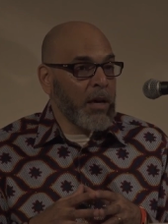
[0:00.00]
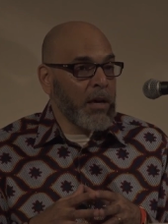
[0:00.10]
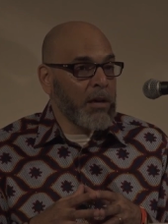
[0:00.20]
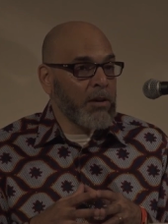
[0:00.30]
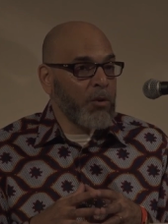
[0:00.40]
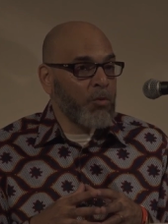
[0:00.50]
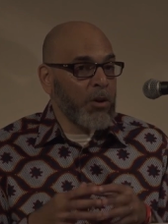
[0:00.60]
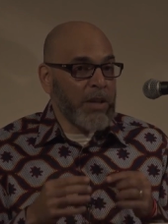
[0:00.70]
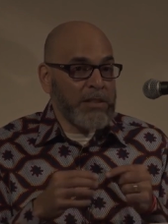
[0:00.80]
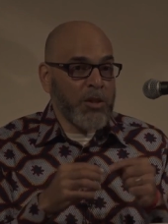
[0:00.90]
uh,
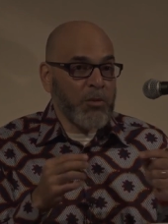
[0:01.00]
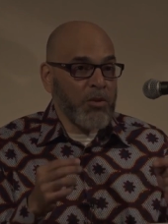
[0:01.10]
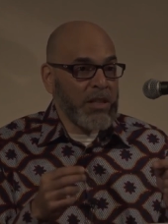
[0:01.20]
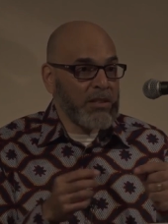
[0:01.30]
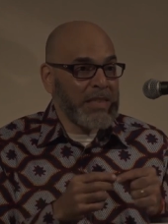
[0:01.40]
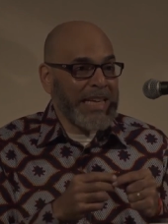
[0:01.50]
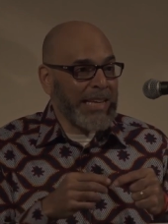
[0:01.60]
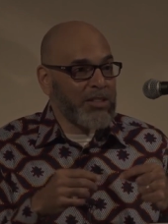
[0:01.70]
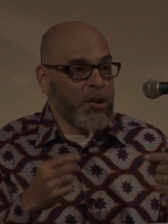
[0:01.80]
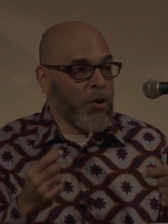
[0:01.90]
where these communities see
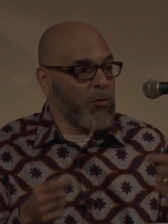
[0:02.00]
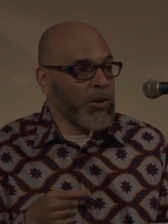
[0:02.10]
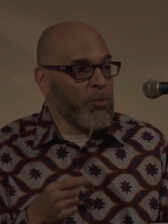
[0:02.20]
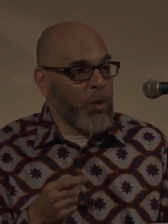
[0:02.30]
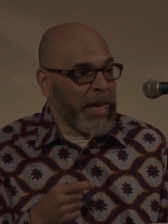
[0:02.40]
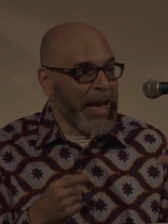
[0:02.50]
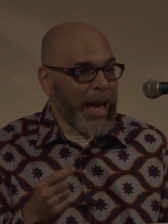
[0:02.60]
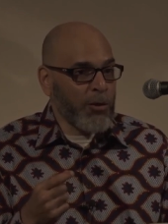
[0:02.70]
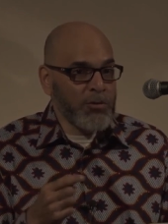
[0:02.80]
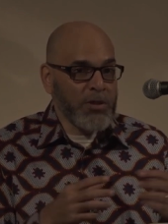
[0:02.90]
as their only way
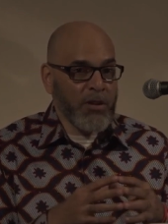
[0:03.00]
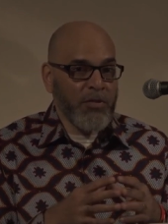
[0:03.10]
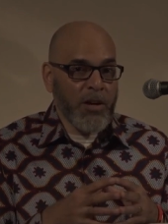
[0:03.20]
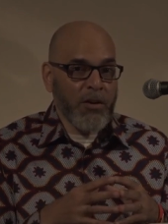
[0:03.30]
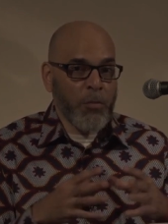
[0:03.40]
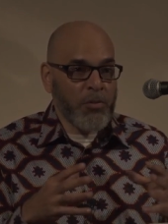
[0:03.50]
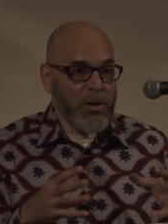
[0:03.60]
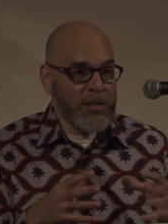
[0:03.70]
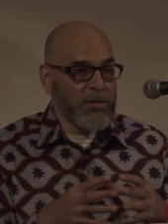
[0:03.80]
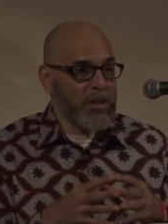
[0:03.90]
out of their
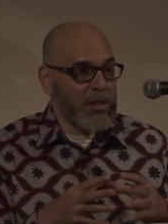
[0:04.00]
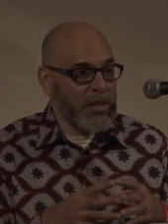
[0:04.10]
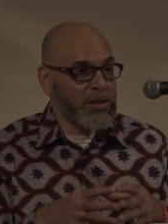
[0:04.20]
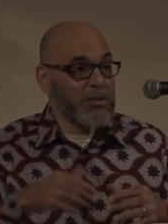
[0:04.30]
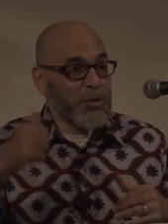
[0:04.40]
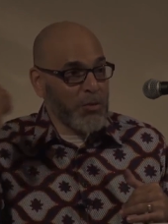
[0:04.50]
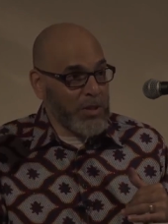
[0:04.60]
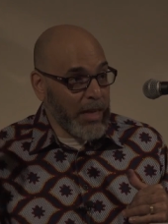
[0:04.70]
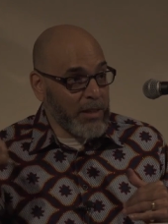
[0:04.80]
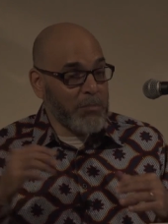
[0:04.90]
oppressive conditions
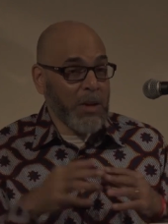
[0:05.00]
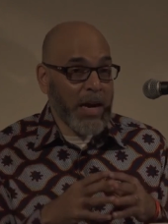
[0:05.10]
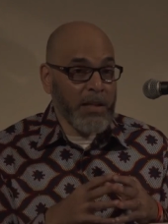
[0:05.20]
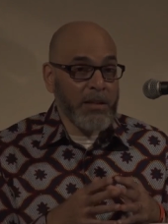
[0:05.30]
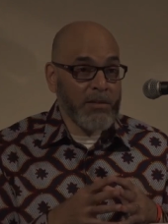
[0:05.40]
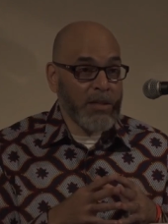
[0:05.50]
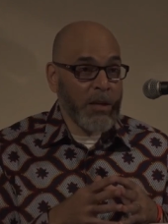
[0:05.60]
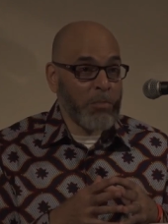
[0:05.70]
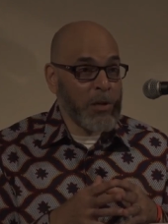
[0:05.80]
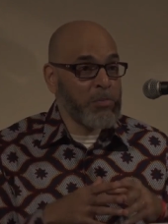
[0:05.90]
created by these
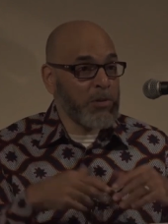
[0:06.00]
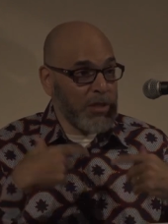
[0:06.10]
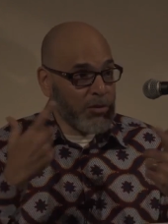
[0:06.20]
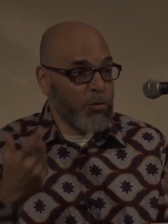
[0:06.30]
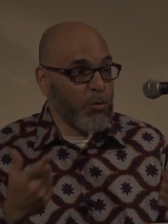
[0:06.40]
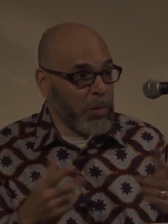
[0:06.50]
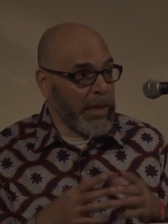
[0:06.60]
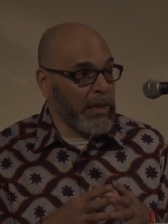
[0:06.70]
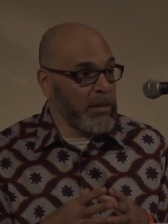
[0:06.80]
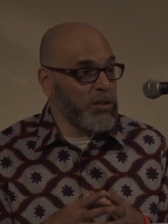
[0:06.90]
same people is through
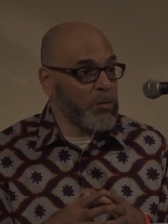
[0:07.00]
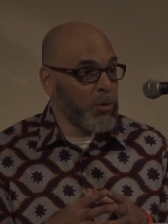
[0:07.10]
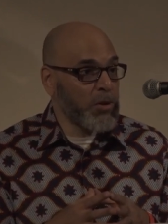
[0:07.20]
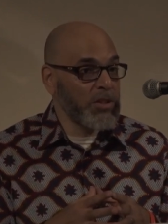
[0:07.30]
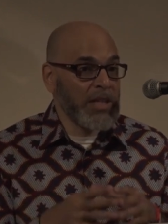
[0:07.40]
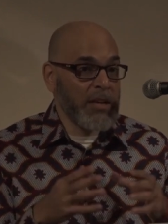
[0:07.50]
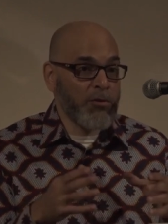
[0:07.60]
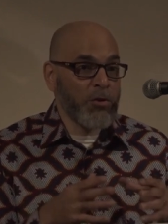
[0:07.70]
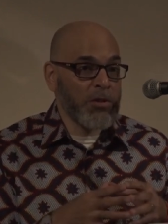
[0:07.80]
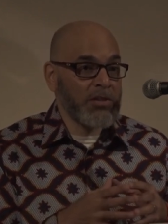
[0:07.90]
playing these sports. And
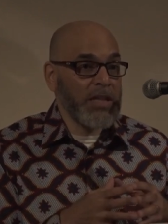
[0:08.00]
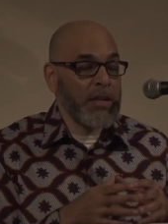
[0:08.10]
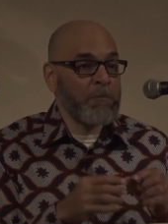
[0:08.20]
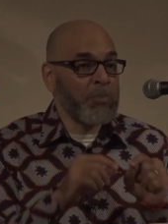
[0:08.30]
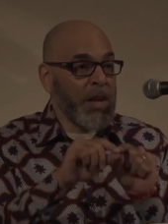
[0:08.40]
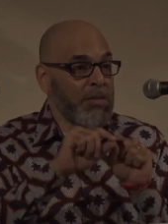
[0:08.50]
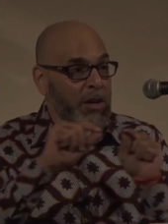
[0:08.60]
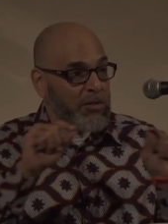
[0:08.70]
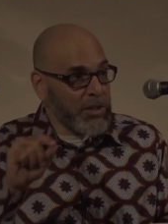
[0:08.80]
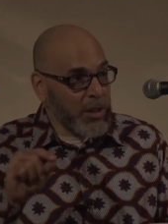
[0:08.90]
of course, then
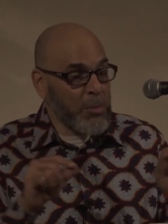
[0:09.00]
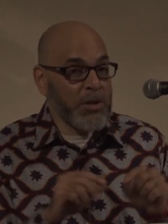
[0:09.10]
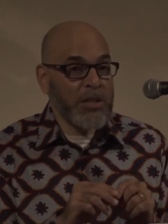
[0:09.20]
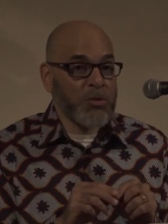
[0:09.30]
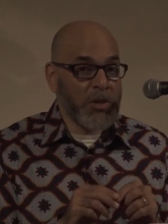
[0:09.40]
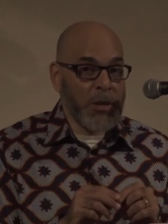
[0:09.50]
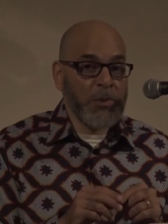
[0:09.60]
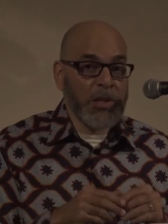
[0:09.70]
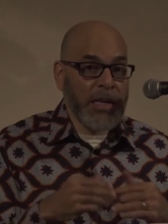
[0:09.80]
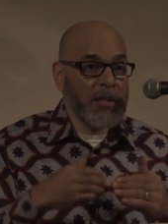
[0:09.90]
their celebrity is
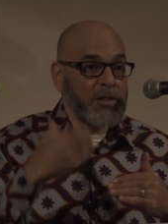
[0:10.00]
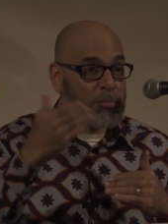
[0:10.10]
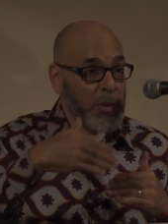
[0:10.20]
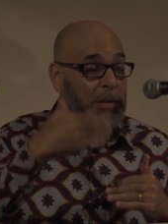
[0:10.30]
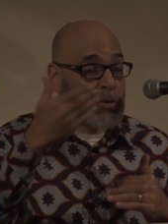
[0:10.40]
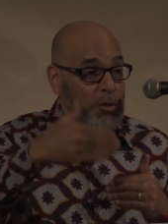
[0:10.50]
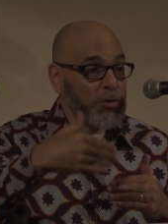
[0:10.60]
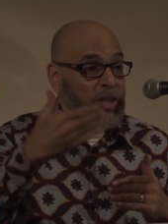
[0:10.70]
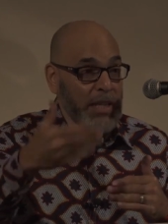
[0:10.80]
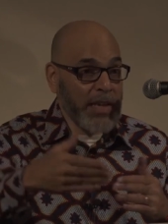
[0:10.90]
manipulated to being
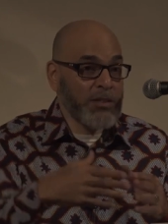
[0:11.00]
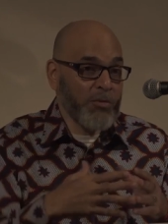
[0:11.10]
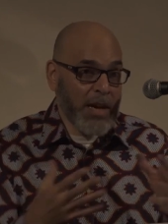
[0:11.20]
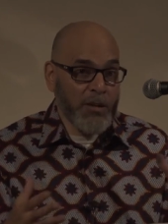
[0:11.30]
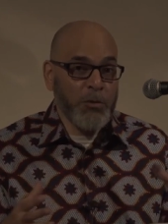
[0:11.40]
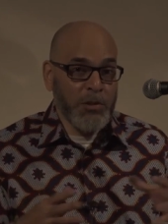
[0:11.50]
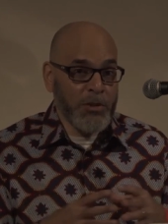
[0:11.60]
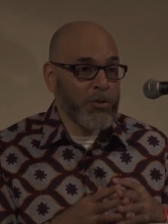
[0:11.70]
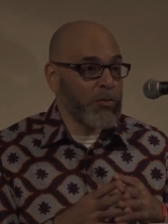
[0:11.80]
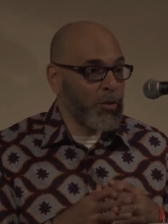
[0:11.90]
used against radical
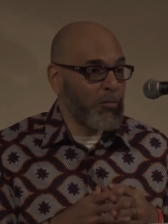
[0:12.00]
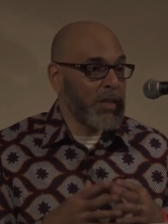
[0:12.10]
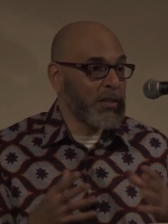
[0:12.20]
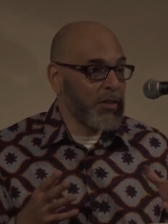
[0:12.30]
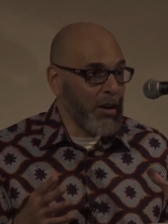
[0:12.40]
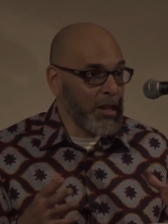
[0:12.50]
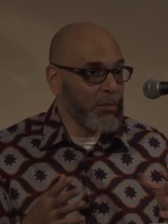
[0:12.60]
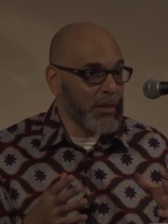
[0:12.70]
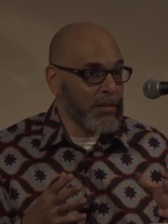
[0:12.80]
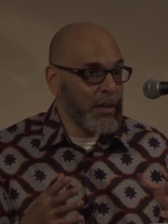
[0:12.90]
political movements and
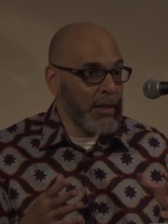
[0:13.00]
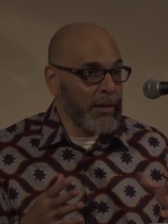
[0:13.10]
arguments.